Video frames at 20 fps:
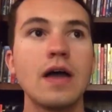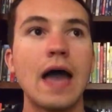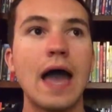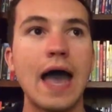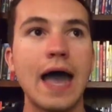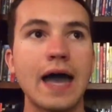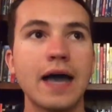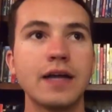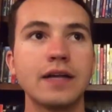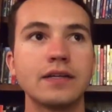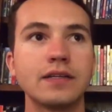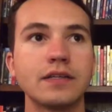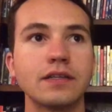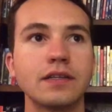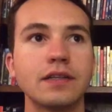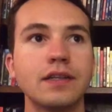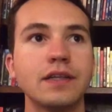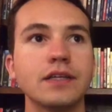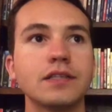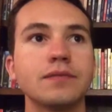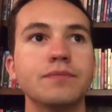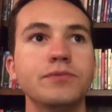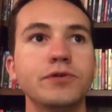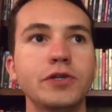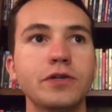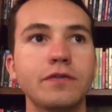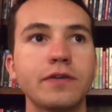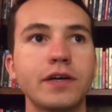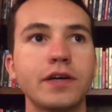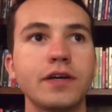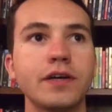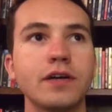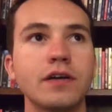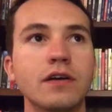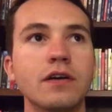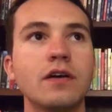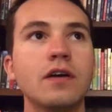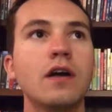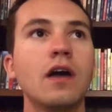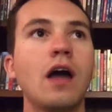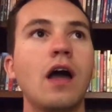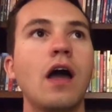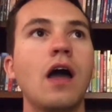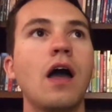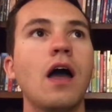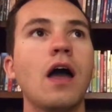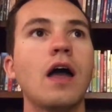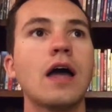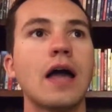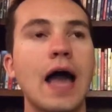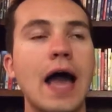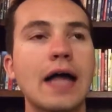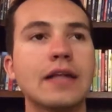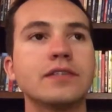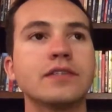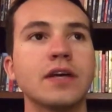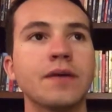And this movie had